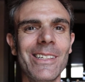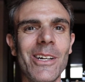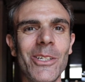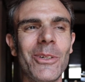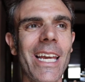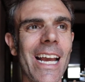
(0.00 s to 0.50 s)
you know,
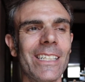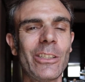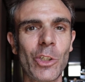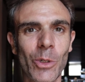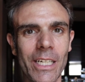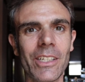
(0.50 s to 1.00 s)
you can't
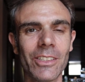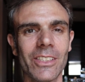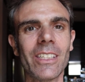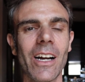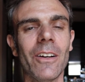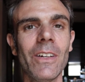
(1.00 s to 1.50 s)
trick
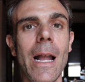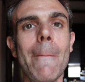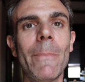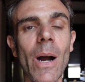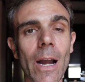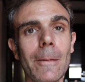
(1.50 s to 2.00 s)
yourself.
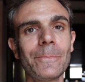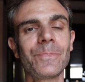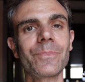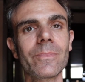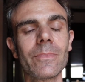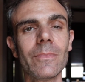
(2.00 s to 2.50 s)
But
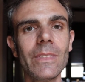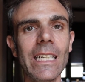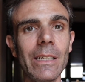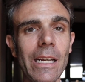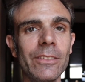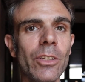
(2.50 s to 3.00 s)

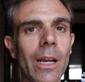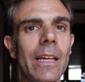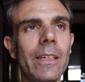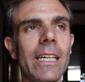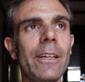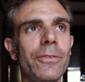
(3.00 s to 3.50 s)
as long,
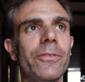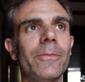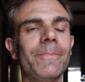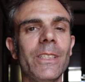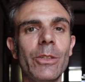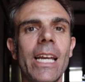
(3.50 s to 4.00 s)
if
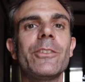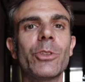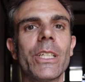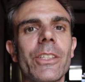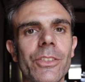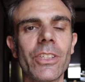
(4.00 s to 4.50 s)
you can't
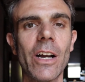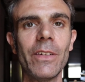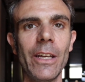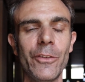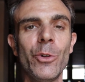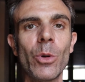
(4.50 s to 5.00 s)
trick yourself
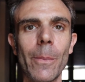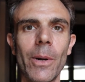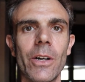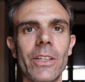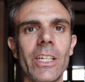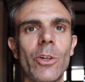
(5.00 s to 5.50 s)
if you are
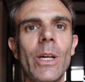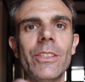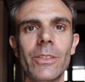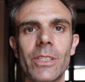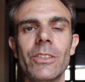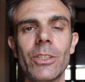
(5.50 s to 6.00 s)
part of the
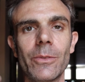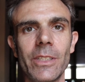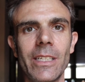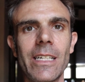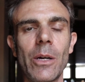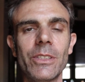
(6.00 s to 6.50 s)
equation because you're
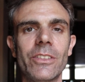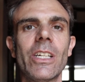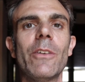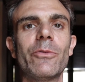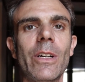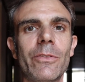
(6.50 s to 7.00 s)
now it's
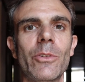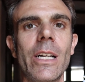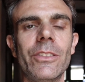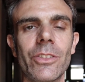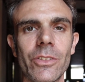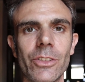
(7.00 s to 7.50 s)

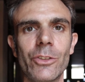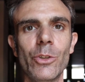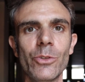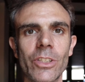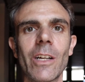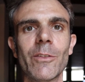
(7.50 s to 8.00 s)
self-referential. You're
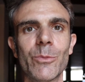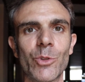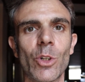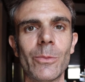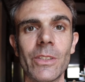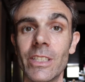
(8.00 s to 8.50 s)
too
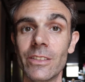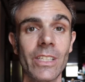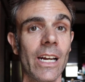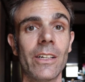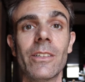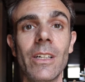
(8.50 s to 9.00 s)
self-absorbed, and the
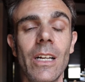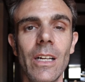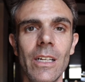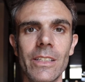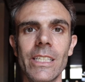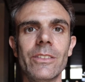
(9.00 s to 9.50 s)
entire
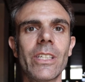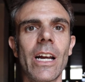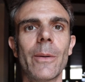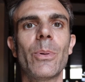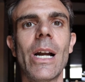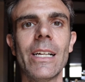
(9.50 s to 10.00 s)
the
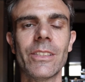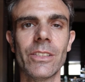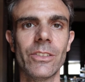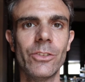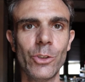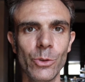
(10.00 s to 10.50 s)
entire
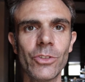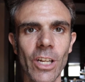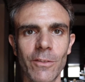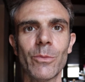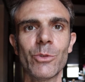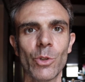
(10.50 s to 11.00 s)
process is too
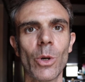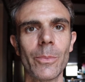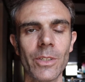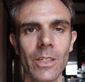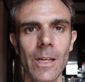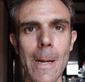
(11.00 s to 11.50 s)

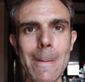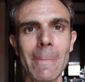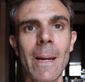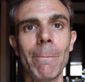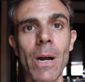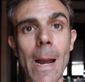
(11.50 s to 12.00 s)
self-absorbed.
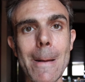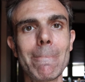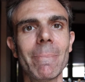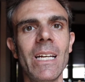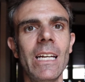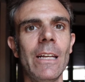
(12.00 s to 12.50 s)
But
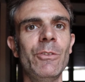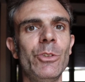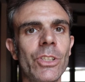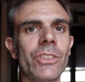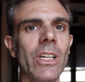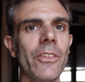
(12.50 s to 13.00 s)
if you
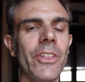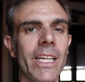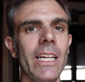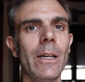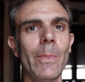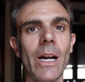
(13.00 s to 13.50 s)
just start
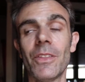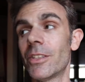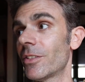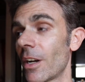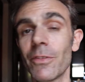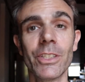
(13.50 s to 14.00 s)
thinking about the
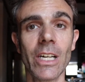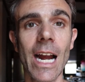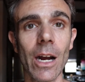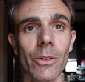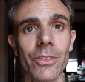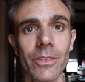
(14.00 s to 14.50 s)
stuff in your
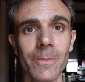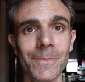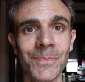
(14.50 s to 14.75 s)
house